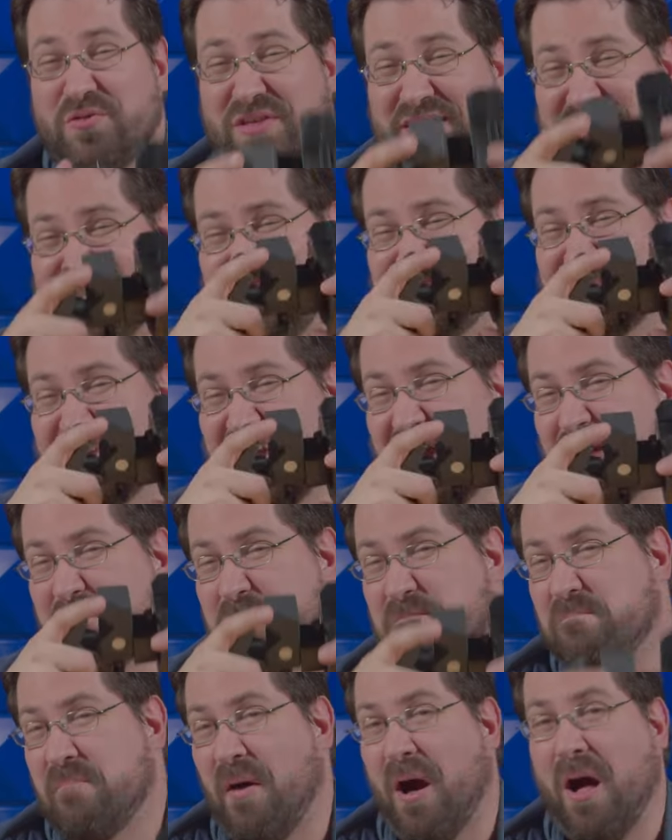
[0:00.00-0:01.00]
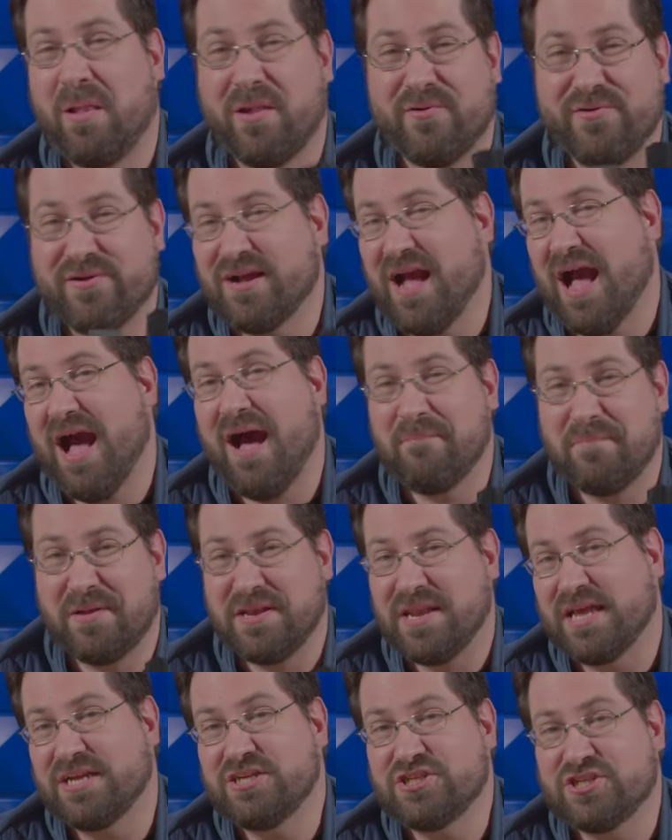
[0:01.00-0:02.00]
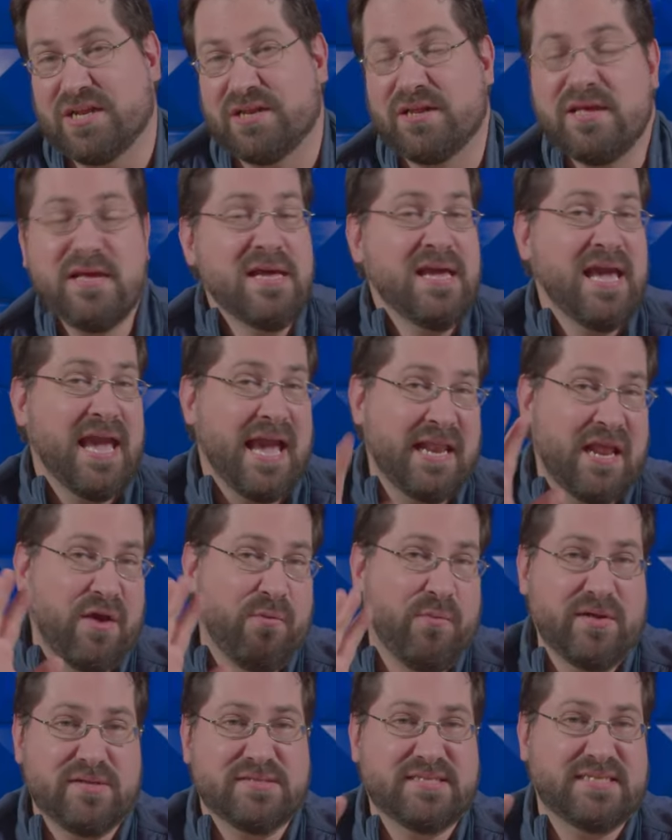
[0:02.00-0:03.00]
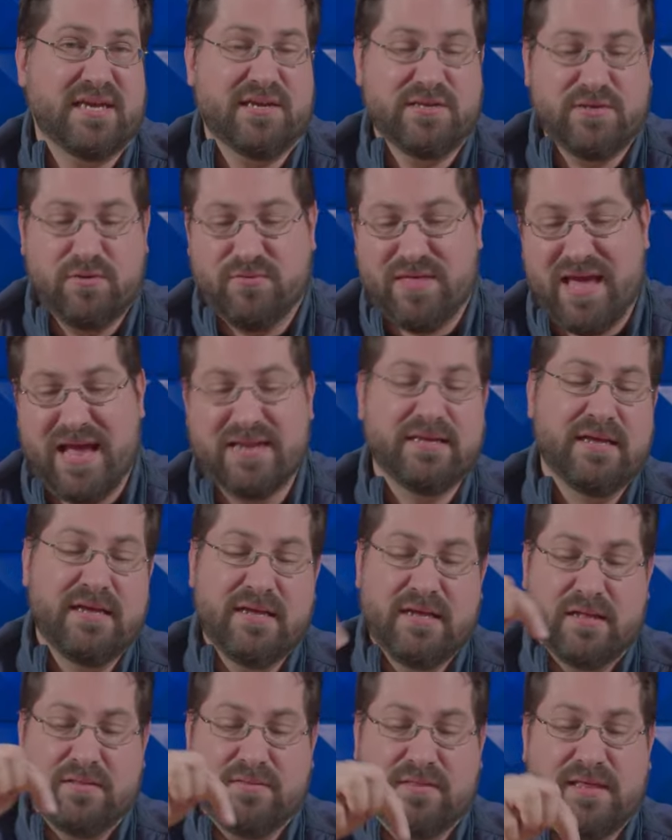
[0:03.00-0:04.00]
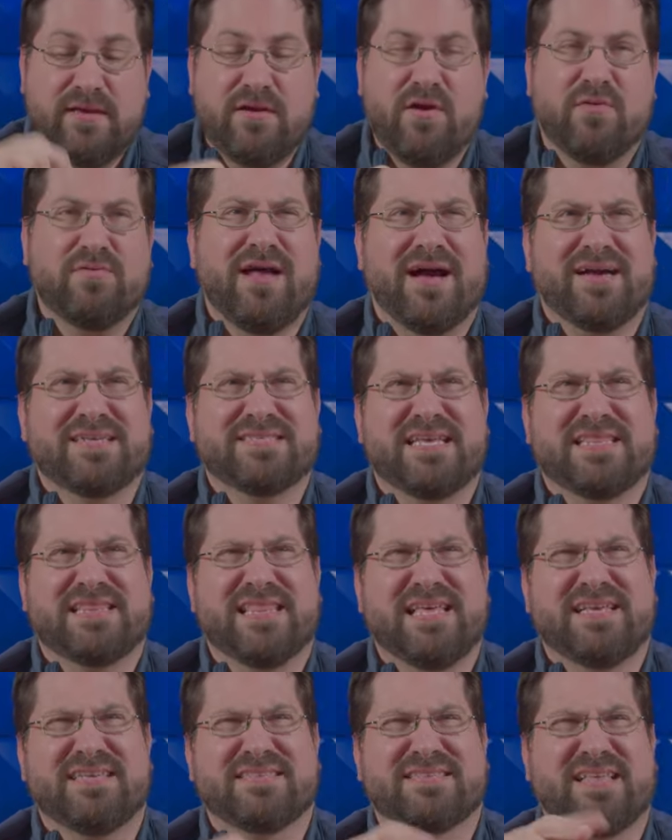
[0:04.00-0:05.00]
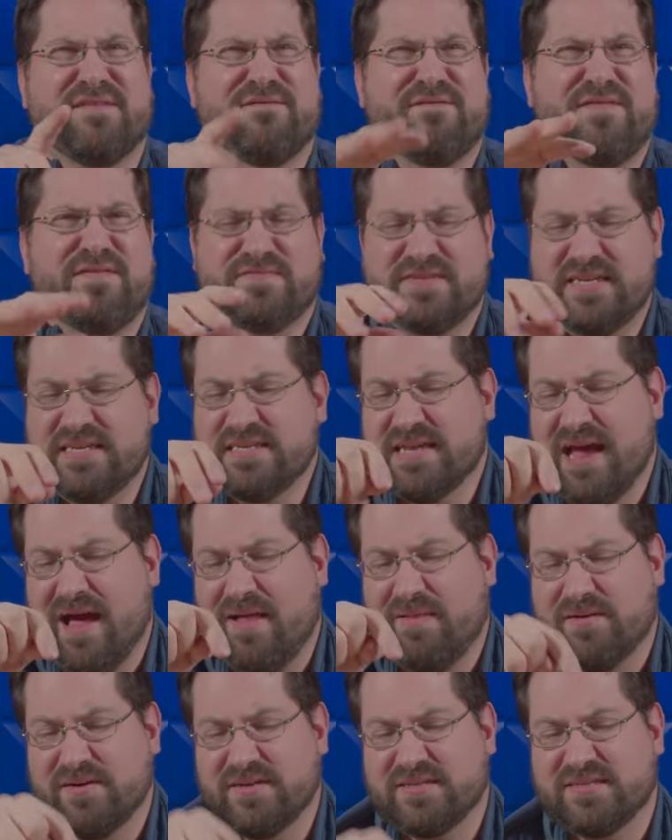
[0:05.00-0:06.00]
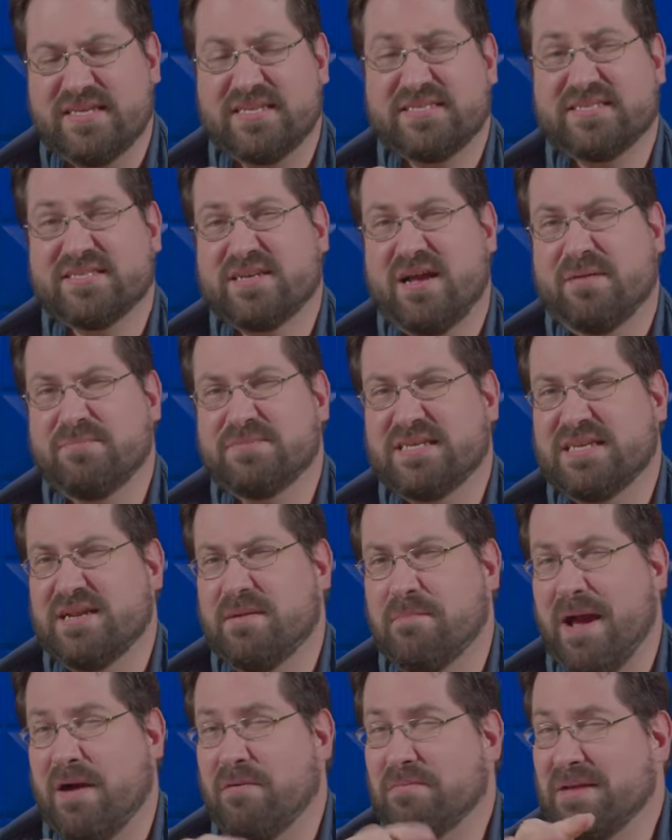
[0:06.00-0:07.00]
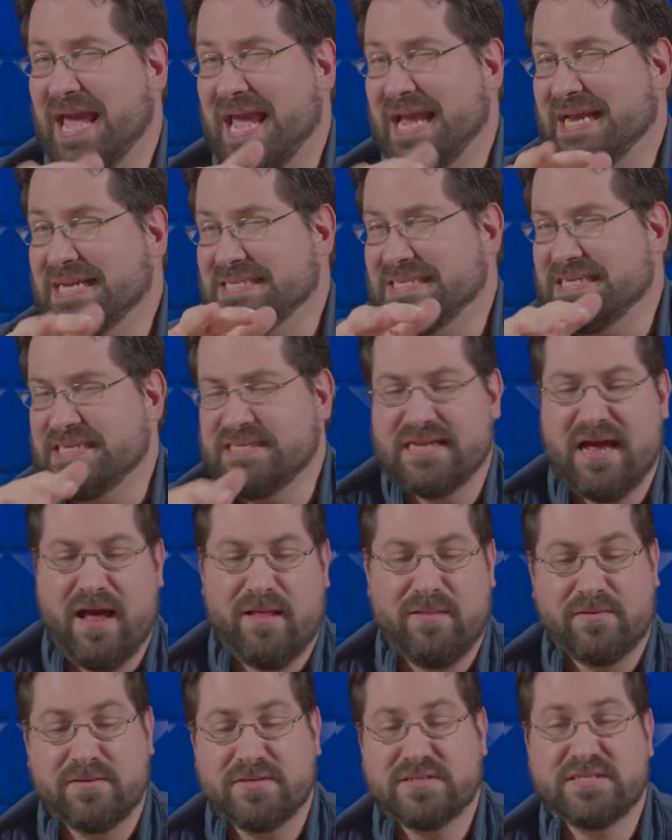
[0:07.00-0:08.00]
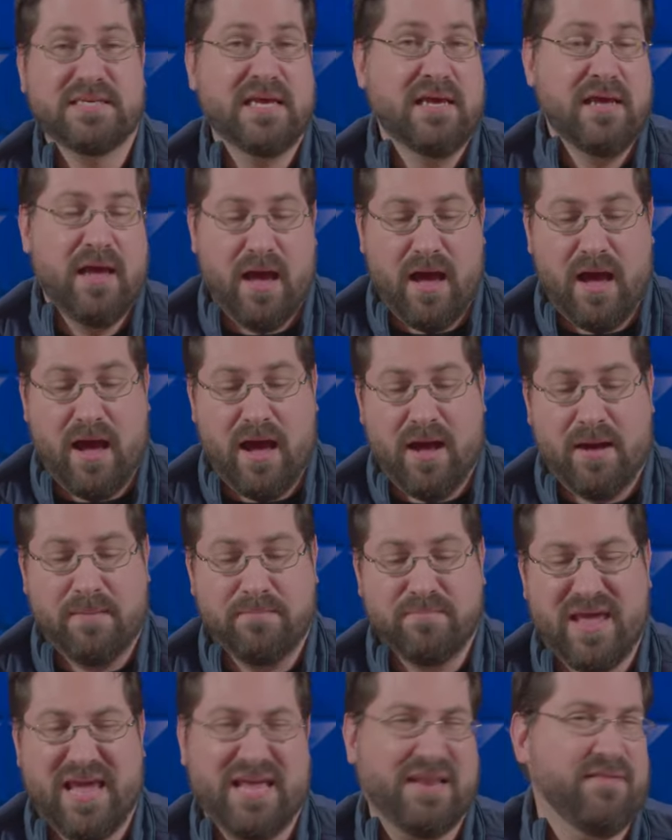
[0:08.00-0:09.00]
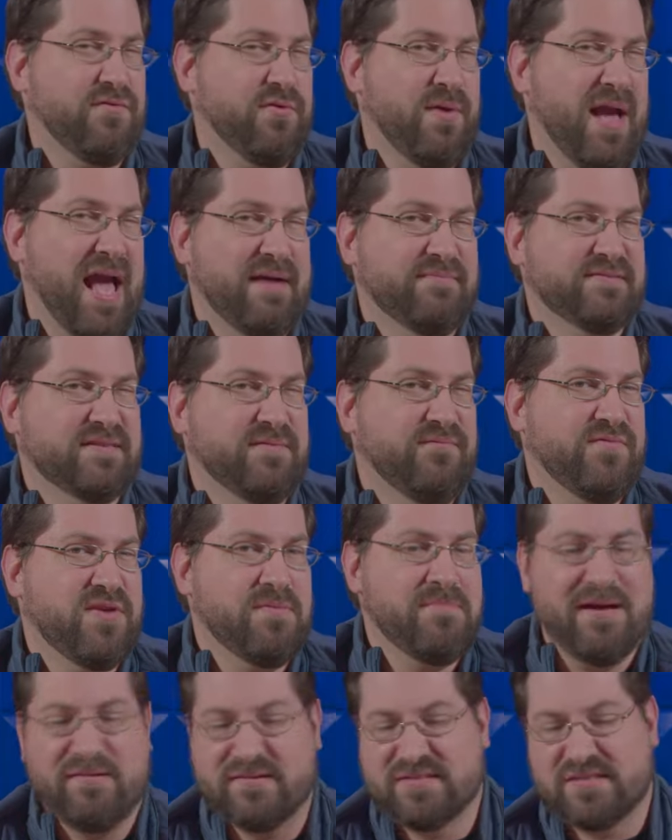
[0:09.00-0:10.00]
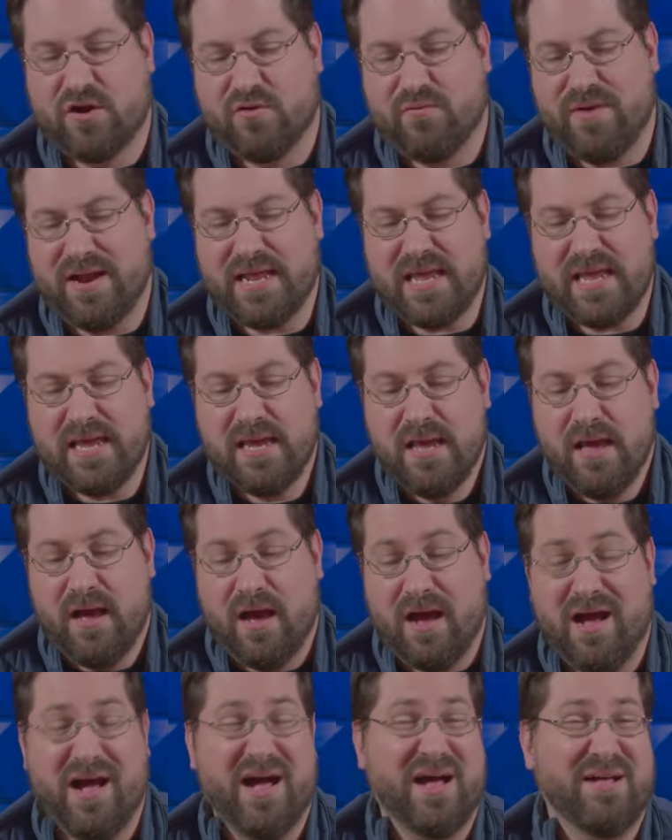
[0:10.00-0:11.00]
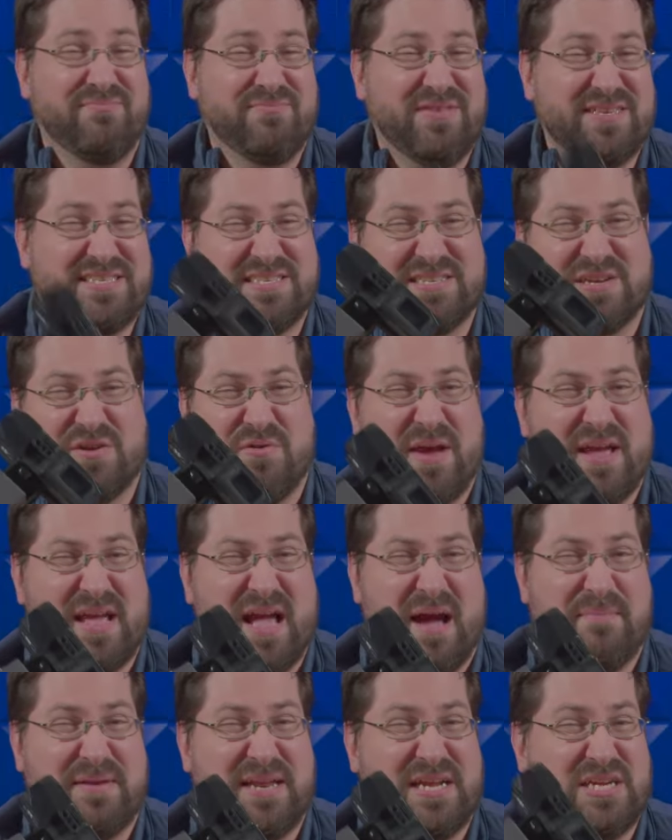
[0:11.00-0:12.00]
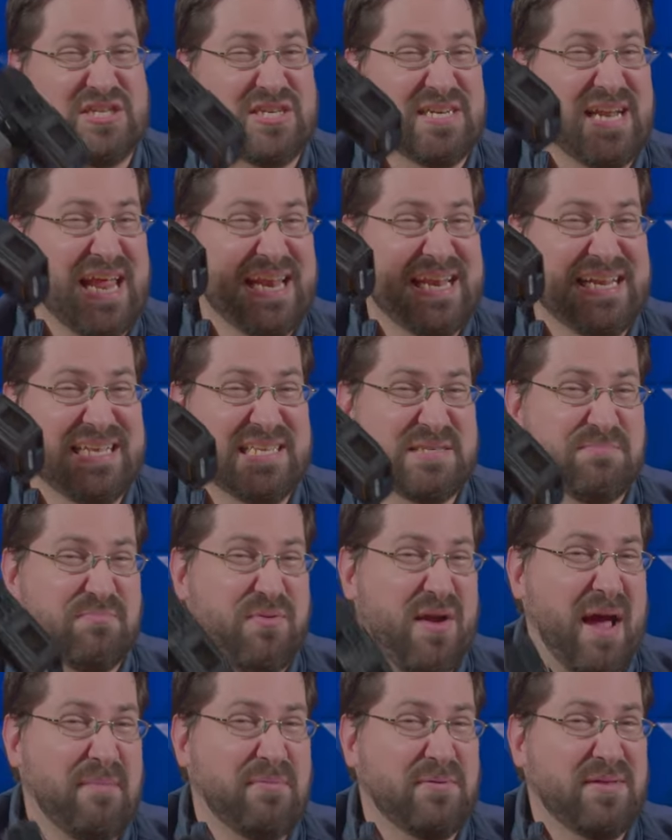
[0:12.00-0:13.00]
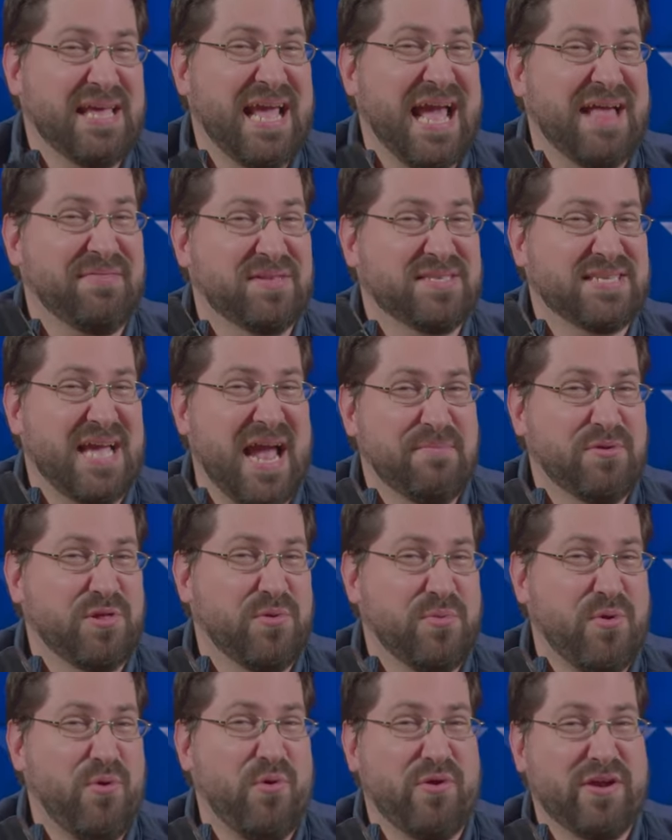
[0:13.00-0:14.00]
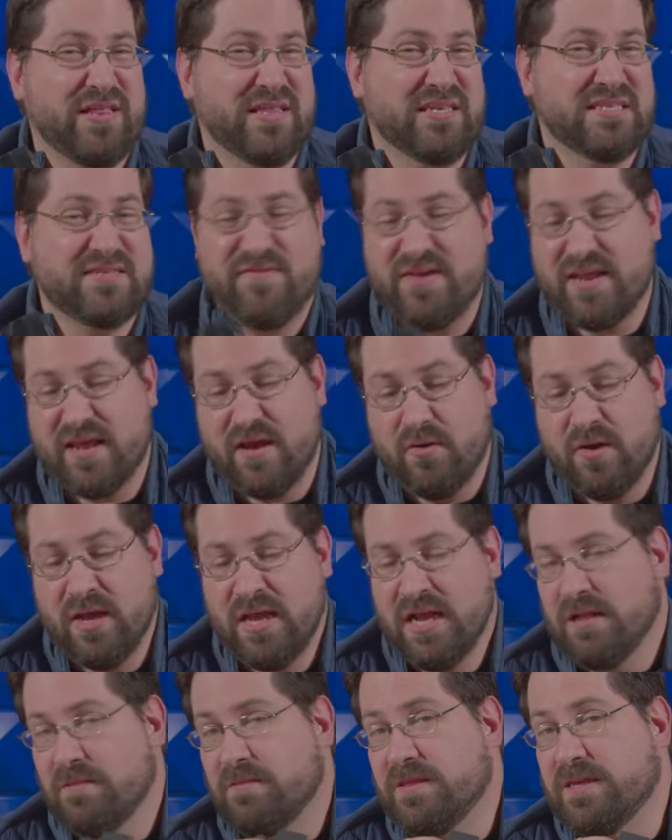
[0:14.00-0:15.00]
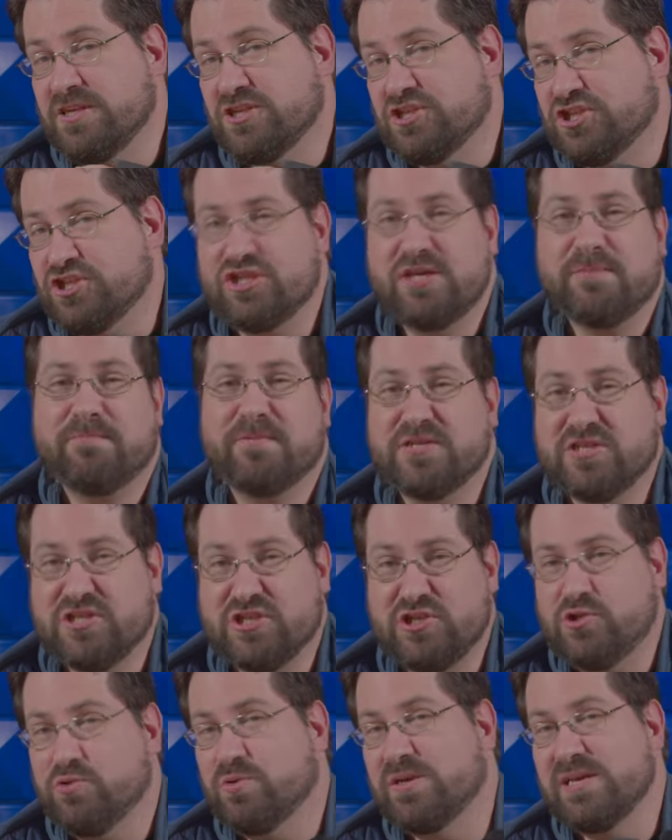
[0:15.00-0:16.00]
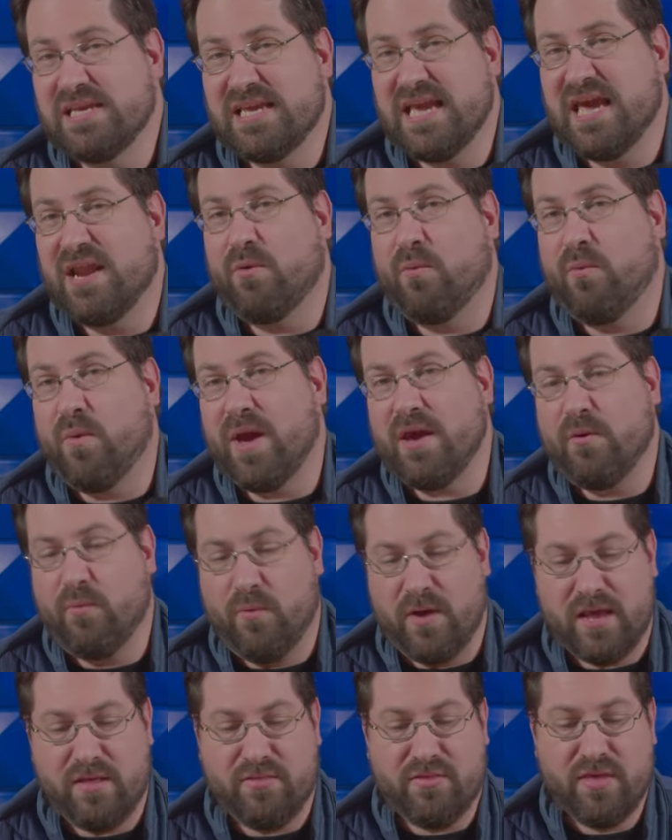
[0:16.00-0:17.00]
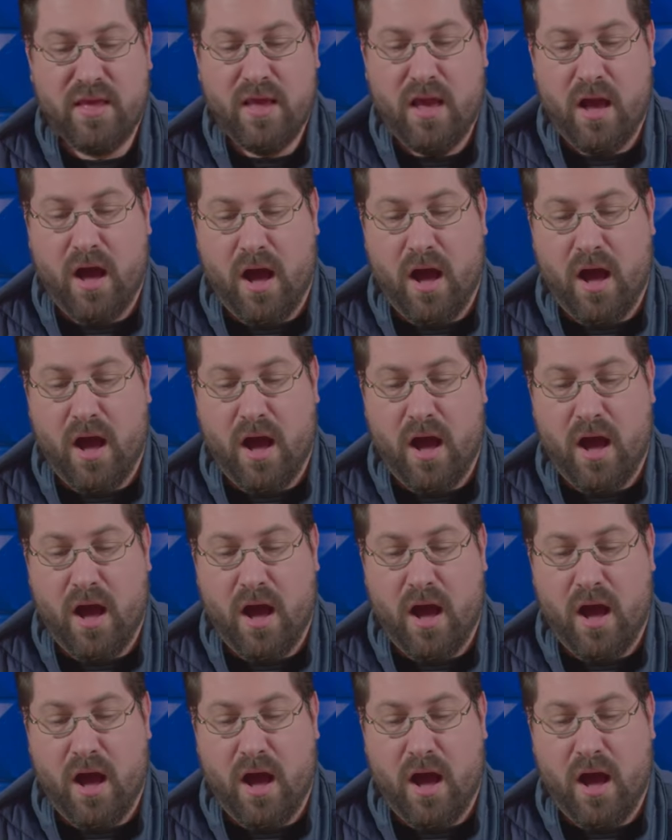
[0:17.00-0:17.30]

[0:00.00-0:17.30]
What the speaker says: This is a baller combination, and I will tell you that the Godox, I think, is like $15. This comes in about $18, and if you have some V-mounts already, this is a great combination, and it is probably, at the time of the recording of this video, the cheapest you can get away with